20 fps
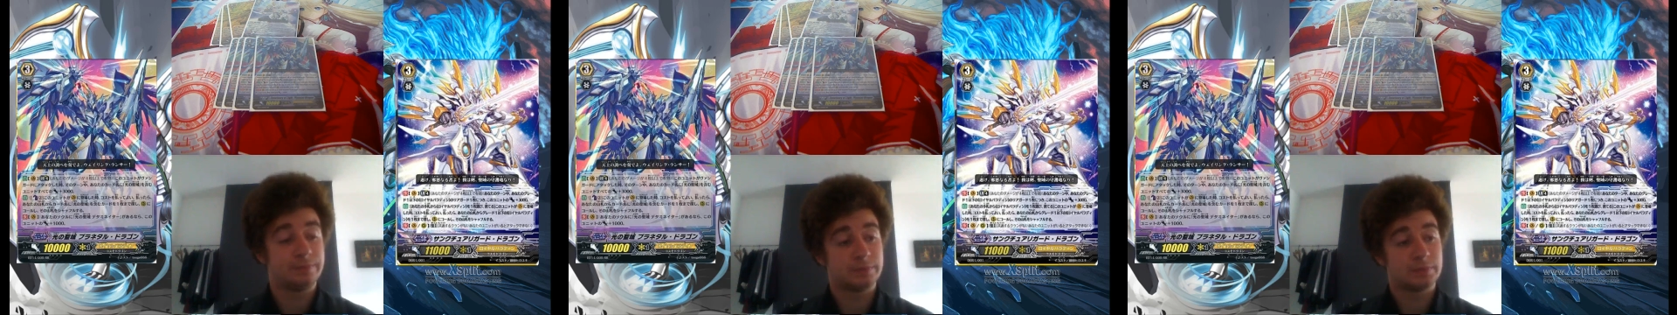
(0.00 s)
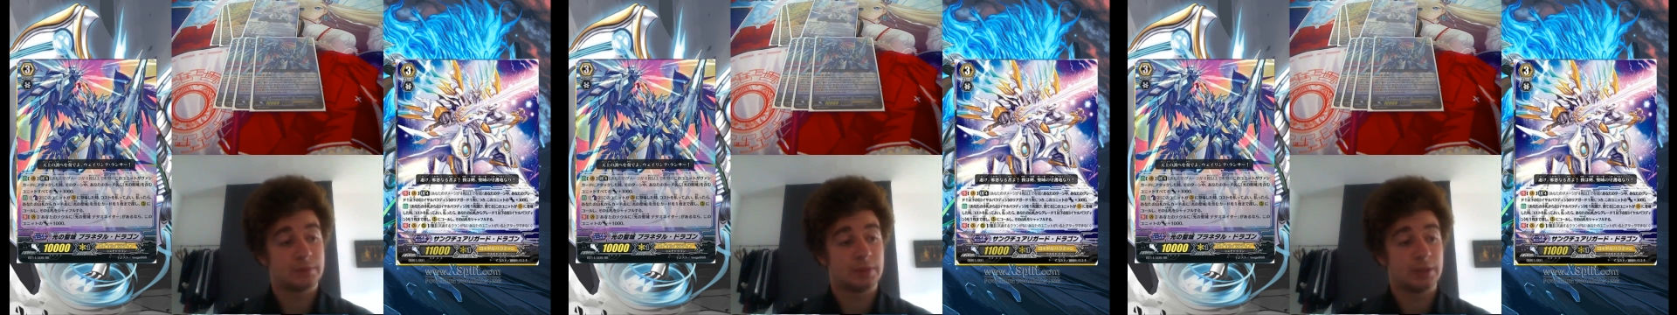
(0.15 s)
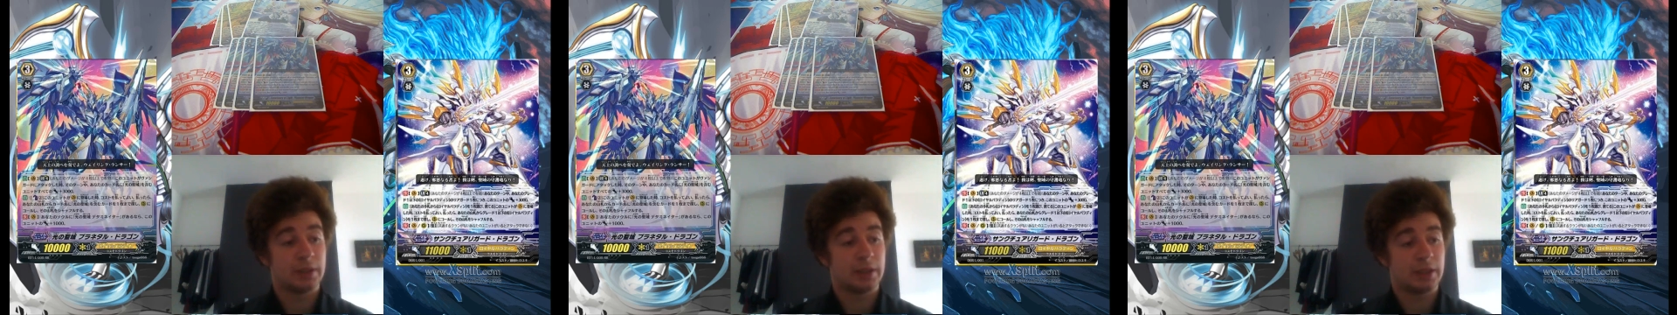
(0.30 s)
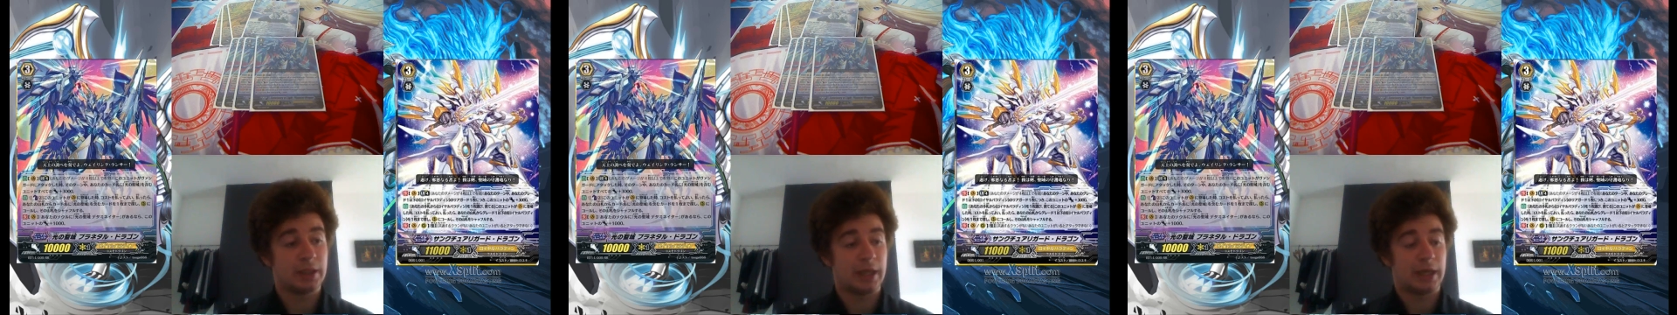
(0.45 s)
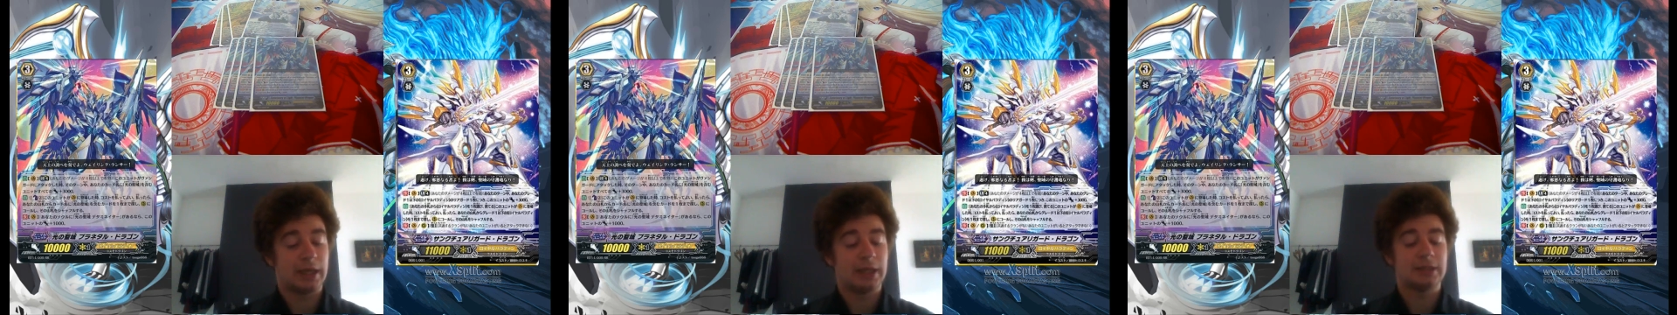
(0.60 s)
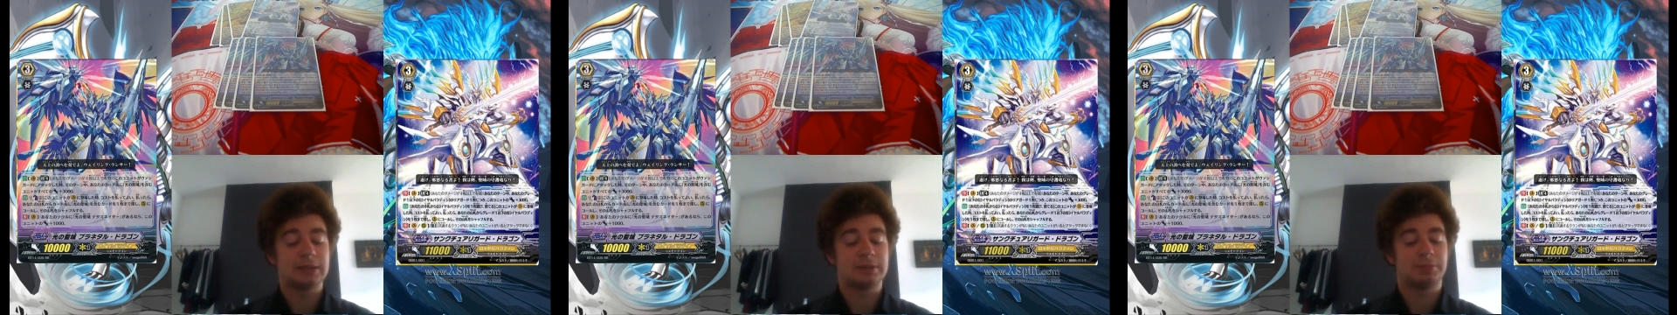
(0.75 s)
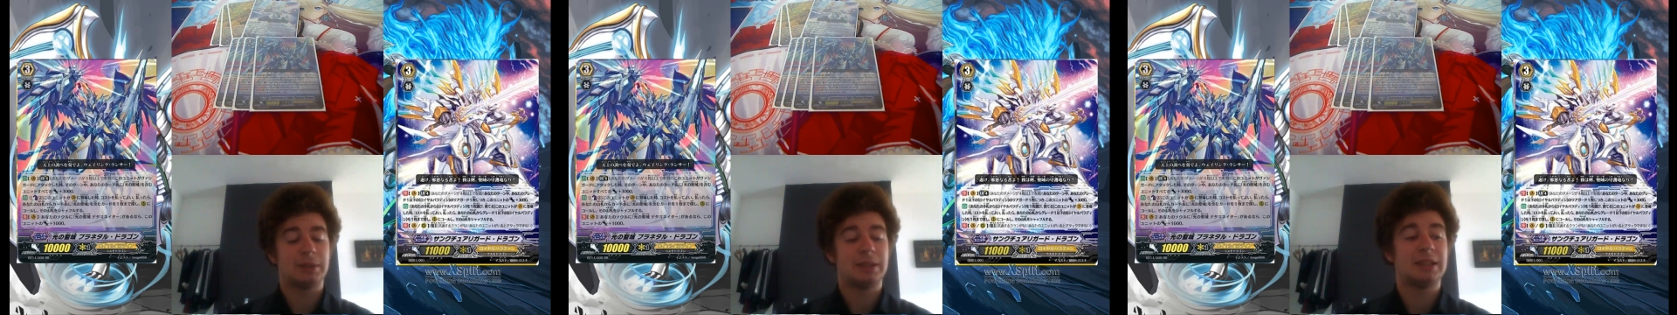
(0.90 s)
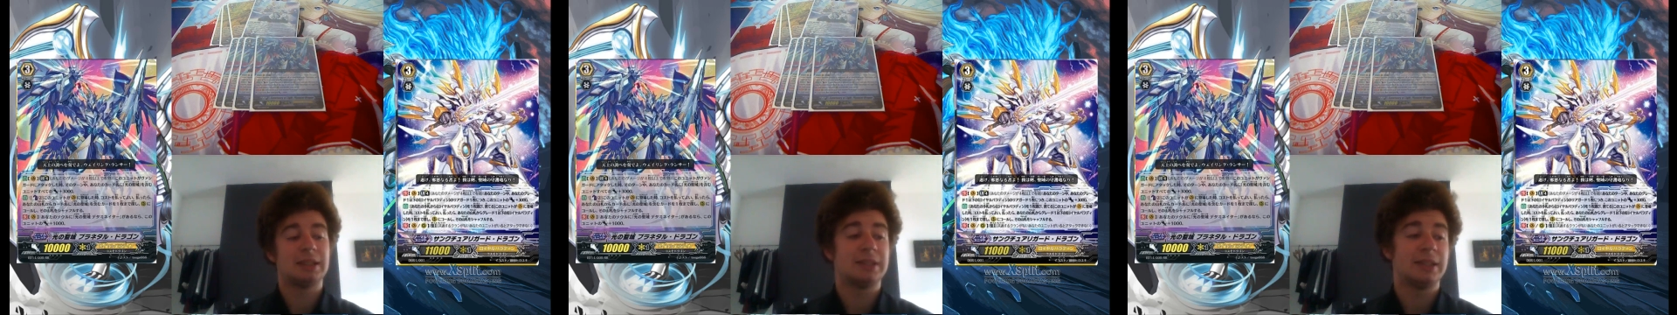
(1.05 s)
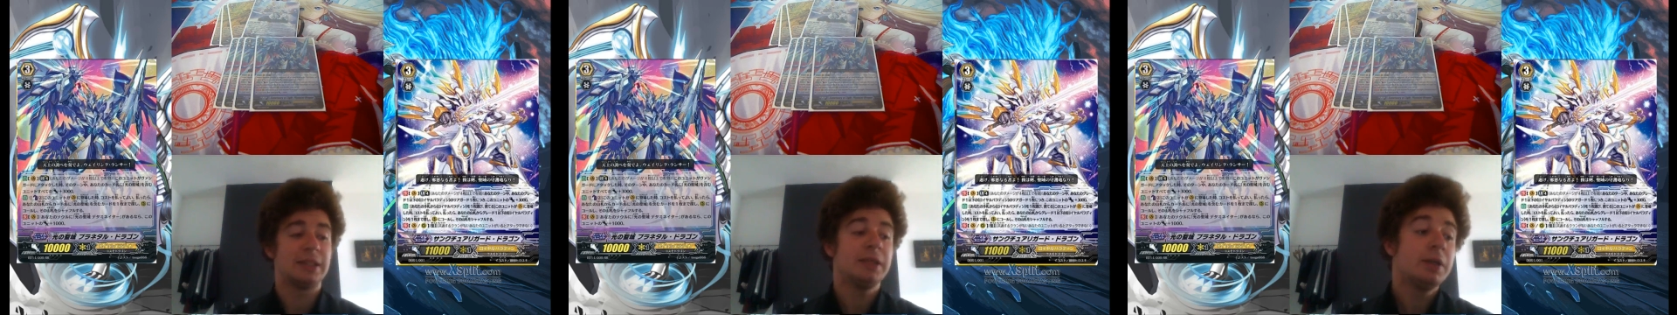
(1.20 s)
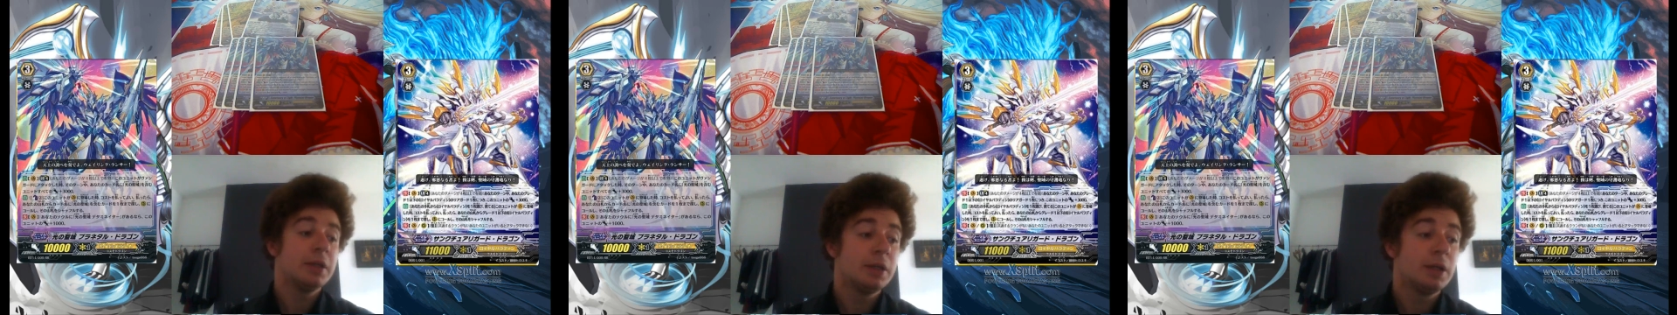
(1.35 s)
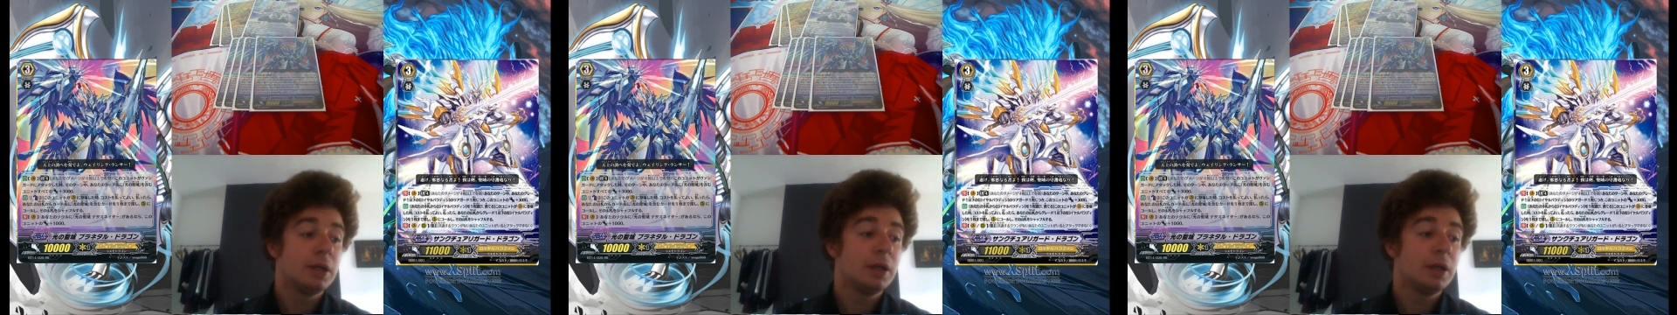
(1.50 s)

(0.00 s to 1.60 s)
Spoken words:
Okay, his ability,